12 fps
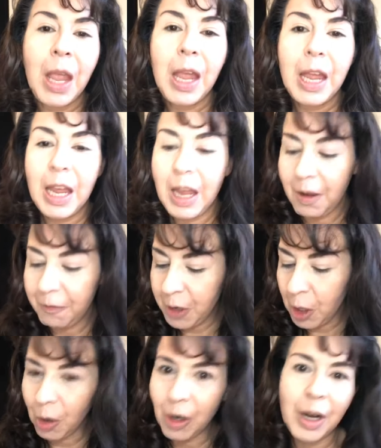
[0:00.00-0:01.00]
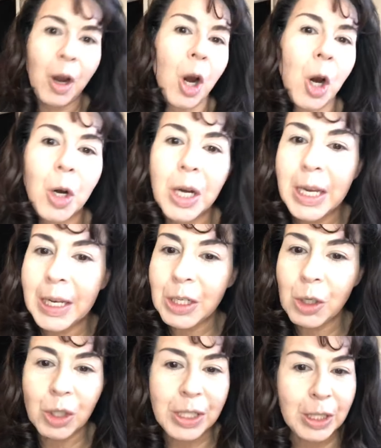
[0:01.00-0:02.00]
If you're in a hurry and
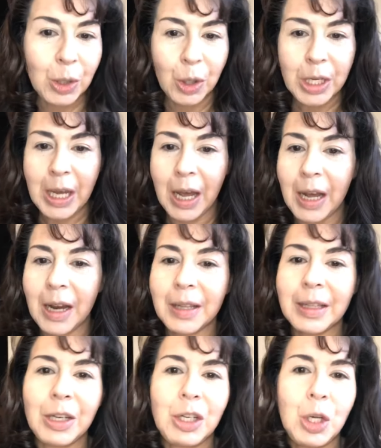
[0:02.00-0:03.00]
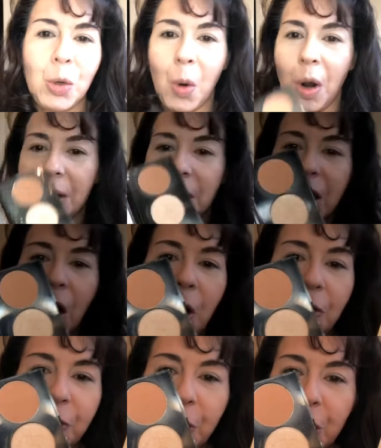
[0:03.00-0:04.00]
you're still young, then you wanna
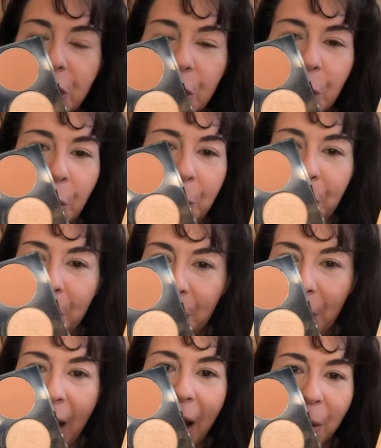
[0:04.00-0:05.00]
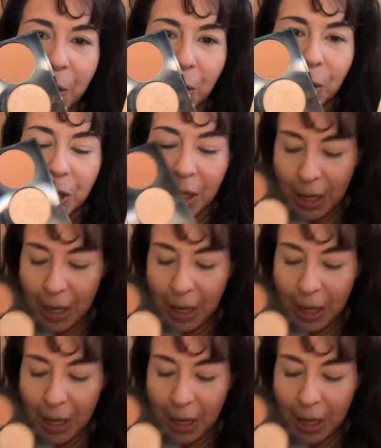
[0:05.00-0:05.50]
go for your powdered.